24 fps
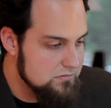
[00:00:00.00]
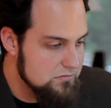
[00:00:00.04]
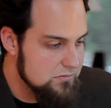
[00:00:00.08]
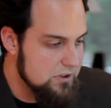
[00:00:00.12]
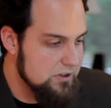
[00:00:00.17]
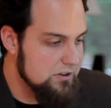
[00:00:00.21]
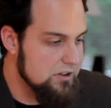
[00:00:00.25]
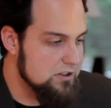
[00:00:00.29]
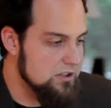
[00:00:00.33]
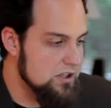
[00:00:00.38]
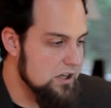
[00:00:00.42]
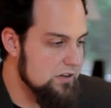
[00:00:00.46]

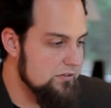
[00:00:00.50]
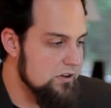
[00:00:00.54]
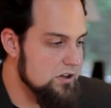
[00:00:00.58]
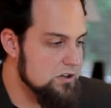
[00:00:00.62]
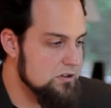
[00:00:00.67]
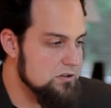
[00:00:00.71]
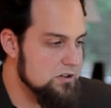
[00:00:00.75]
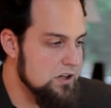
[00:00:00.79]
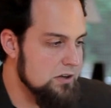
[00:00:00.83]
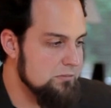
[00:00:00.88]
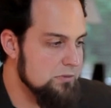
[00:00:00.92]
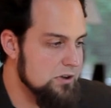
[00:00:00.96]
think that's kind of
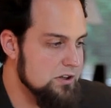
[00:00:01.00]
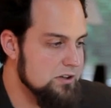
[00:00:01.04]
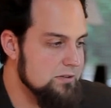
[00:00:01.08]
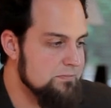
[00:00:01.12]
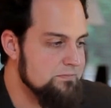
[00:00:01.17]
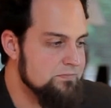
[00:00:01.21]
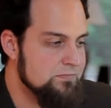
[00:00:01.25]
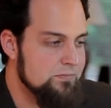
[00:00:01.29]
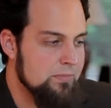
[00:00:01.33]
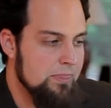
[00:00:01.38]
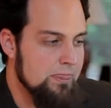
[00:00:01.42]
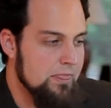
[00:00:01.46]
interesting, but
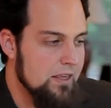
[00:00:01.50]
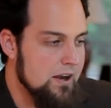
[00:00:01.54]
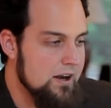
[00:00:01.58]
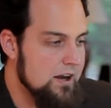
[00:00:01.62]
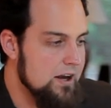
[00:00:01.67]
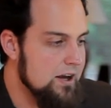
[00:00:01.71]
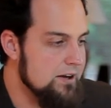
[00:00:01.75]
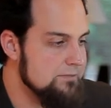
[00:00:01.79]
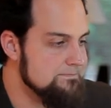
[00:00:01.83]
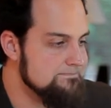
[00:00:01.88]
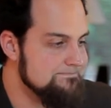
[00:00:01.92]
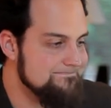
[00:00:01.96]

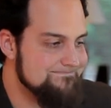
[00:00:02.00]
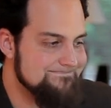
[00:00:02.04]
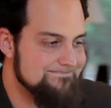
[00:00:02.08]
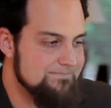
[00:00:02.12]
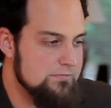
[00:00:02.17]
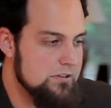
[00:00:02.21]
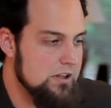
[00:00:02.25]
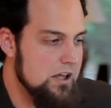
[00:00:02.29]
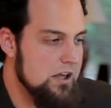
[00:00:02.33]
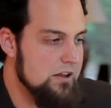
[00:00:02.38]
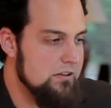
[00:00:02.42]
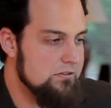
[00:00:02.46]
um,
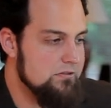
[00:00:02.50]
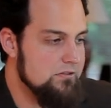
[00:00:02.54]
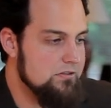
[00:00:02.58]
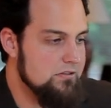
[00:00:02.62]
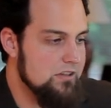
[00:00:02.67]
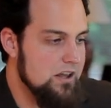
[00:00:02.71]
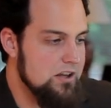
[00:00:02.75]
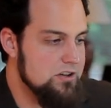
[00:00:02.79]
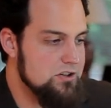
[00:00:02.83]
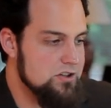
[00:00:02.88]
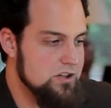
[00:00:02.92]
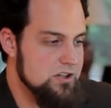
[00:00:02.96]
they,
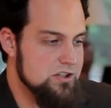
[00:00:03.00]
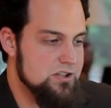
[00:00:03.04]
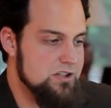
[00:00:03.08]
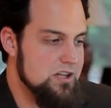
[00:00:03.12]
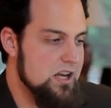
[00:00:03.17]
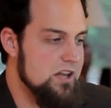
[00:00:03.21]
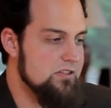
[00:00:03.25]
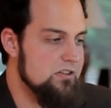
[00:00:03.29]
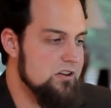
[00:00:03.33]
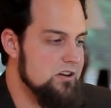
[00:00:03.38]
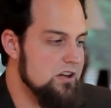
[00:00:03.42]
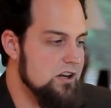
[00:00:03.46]
they just
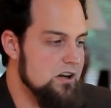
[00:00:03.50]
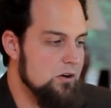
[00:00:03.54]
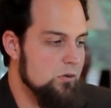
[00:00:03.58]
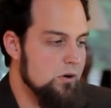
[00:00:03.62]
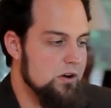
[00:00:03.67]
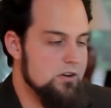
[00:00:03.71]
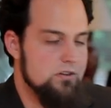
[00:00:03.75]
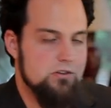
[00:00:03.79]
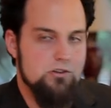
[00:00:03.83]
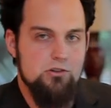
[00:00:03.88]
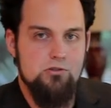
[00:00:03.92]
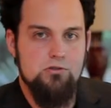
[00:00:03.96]
said that, you know
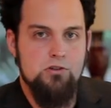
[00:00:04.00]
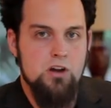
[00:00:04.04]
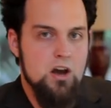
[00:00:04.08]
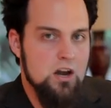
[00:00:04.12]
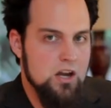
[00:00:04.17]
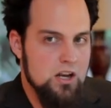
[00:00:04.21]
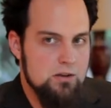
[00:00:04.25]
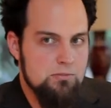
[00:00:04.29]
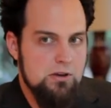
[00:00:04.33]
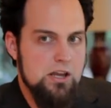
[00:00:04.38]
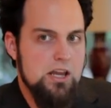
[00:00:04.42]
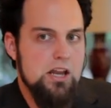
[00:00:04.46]
what, they're not
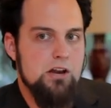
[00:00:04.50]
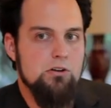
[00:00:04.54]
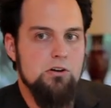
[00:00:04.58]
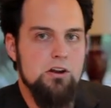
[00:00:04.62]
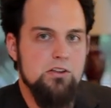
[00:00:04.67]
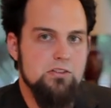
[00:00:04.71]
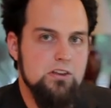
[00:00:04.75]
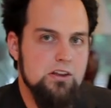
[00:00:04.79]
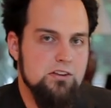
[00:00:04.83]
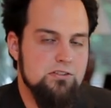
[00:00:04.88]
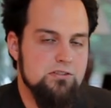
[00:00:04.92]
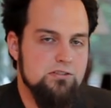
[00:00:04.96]
going to be
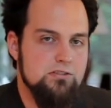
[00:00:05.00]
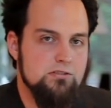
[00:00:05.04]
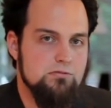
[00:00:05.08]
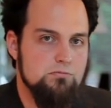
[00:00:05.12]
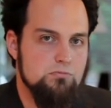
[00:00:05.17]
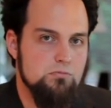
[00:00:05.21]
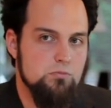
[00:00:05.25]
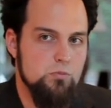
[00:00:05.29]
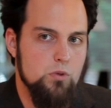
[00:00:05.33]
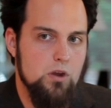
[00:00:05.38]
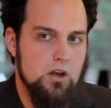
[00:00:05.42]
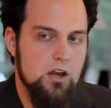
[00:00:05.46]
hearing this
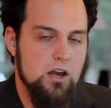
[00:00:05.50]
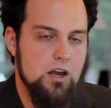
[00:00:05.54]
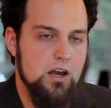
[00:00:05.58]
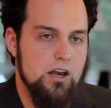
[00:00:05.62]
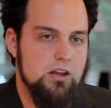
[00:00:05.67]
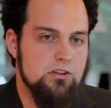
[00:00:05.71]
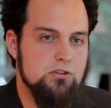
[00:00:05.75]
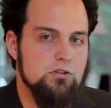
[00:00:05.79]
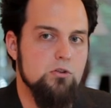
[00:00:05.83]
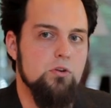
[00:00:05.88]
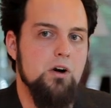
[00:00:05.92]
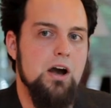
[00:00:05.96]
uh,
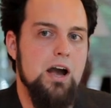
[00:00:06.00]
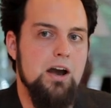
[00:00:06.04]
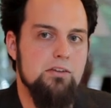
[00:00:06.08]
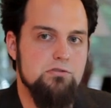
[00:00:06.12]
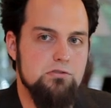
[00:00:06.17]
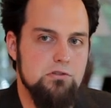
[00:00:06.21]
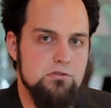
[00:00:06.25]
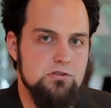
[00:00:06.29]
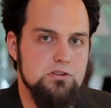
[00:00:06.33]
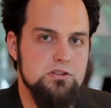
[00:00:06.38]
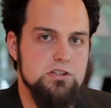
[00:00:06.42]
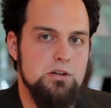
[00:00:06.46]
until
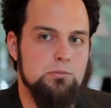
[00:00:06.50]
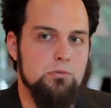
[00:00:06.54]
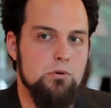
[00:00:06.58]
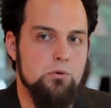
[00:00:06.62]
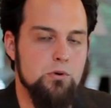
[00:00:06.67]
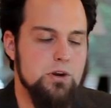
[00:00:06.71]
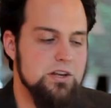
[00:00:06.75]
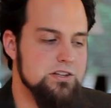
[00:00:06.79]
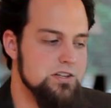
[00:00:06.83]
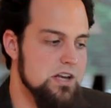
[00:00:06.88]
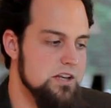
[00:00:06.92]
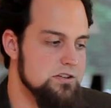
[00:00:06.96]
after the summer
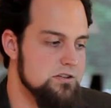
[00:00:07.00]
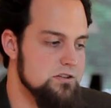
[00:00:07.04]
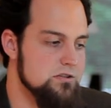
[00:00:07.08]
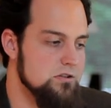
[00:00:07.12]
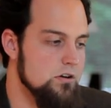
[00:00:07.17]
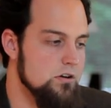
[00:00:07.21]
recess is